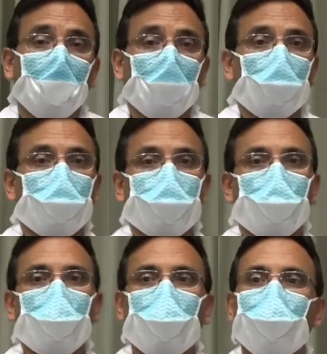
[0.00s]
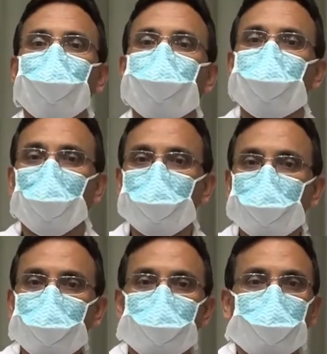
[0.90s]
and they have
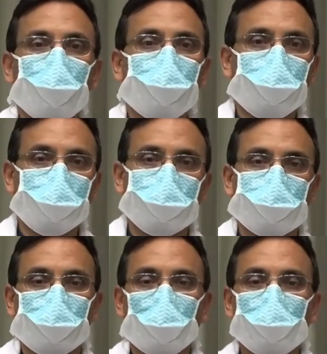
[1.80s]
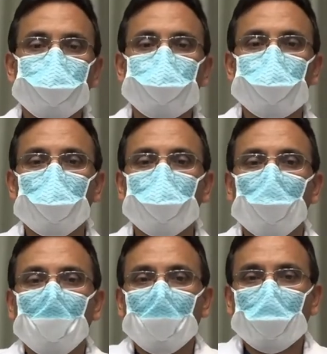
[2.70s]
problems with wounds or problems with
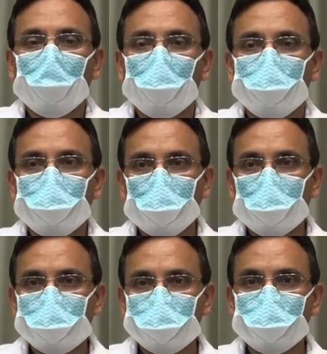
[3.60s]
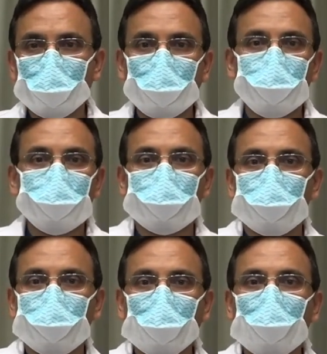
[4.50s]
uh, radiation damage to
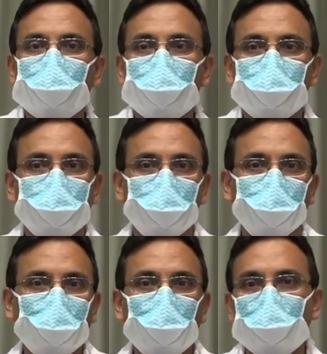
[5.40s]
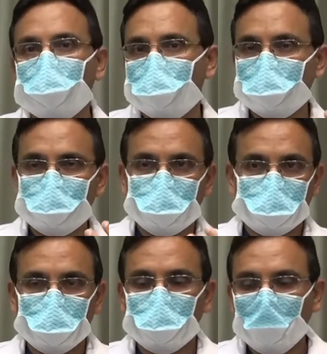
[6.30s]
the bladder or to the bowel or even
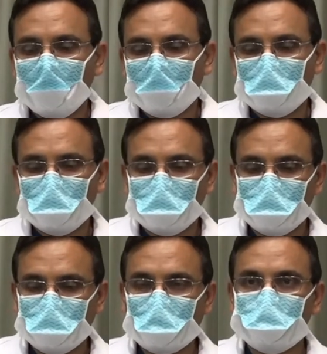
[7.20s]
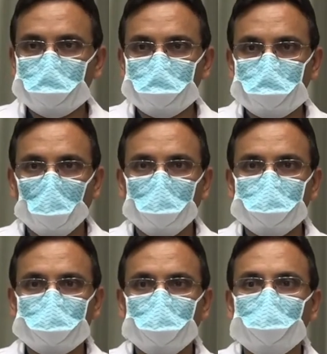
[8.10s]
to the uh, mouth and jaw,
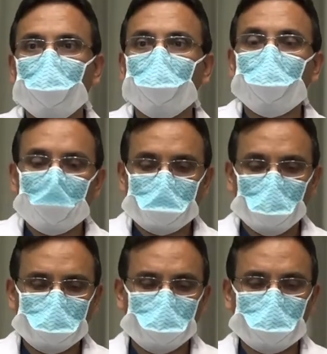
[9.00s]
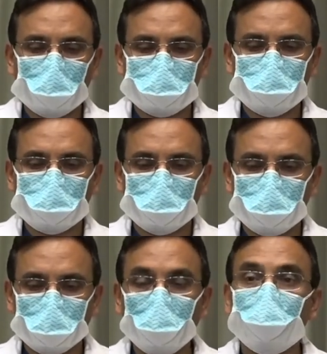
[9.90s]
things like that, the hyperoxygen
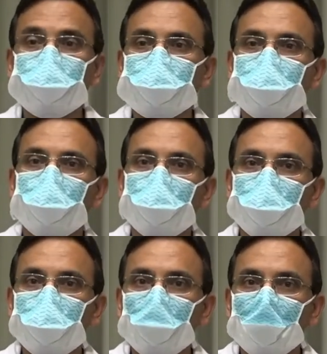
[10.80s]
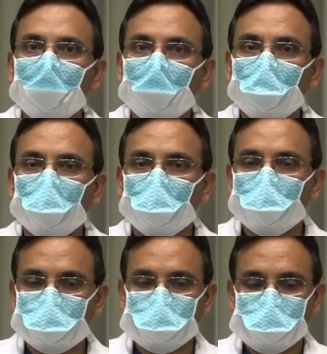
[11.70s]
treatment helps in
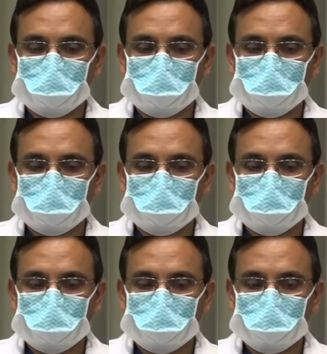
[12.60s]
um,